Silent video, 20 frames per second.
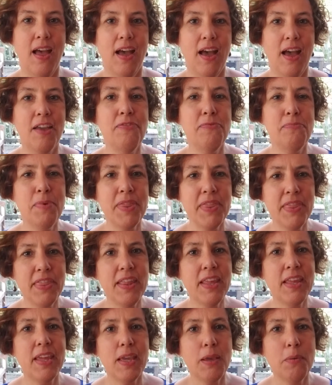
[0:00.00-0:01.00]
I've been
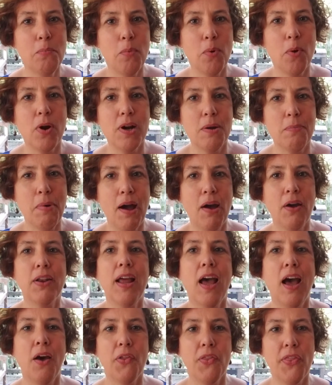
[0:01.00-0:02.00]
thinking more about
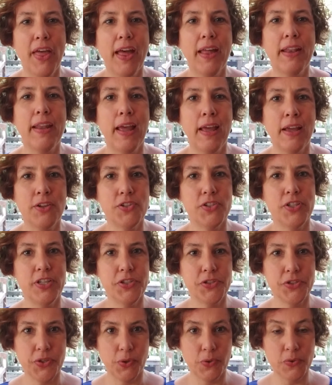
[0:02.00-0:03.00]
how that actually
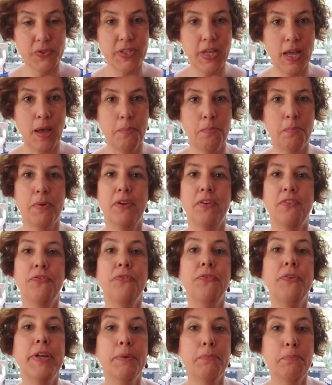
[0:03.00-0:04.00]
shows up if
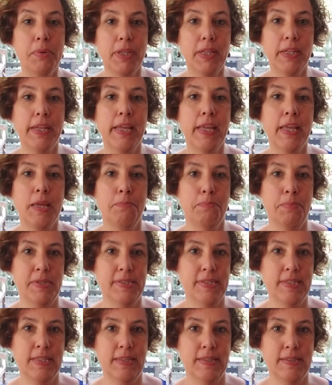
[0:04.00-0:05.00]
we're building a
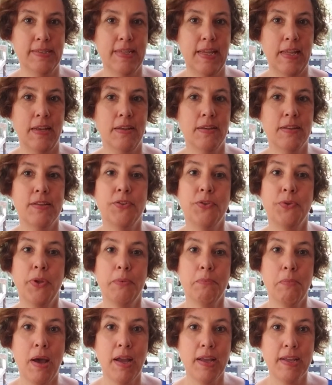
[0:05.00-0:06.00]
business and
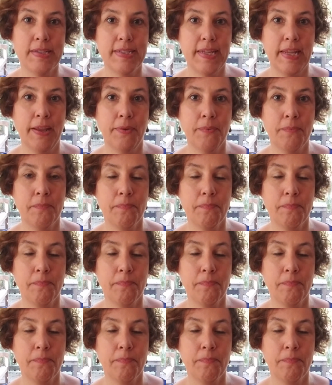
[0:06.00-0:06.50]
doing marketing.